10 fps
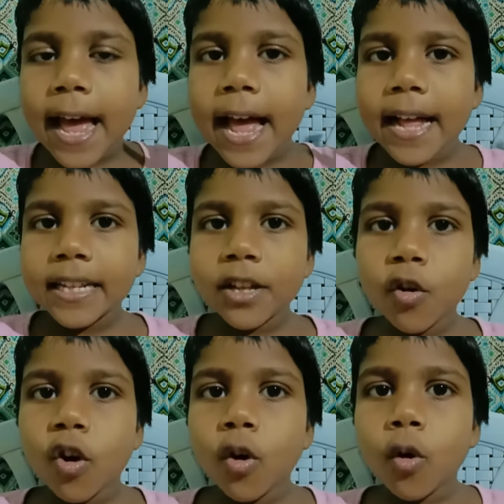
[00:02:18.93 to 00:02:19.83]
And
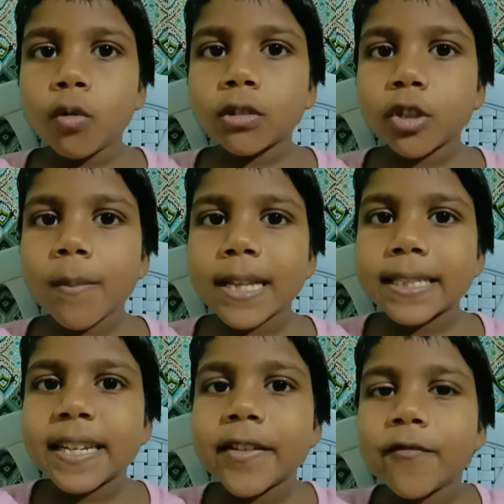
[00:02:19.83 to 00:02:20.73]
the old woman
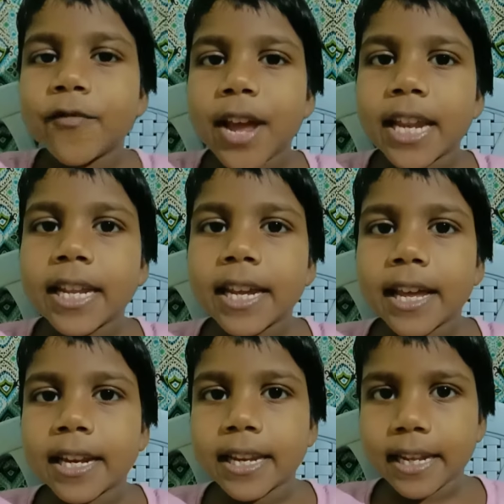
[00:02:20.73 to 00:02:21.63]
slept very
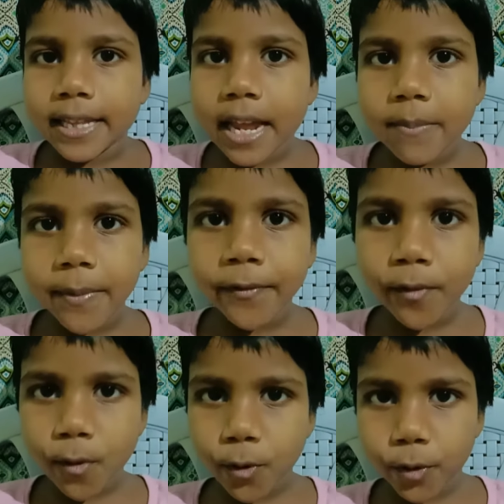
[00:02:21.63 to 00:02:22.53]
early than
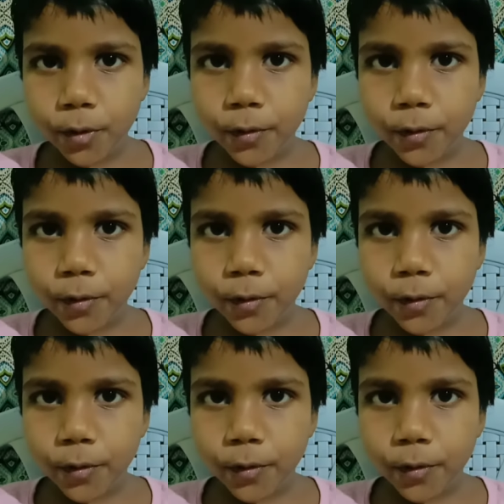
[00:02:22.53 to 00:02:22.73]
before.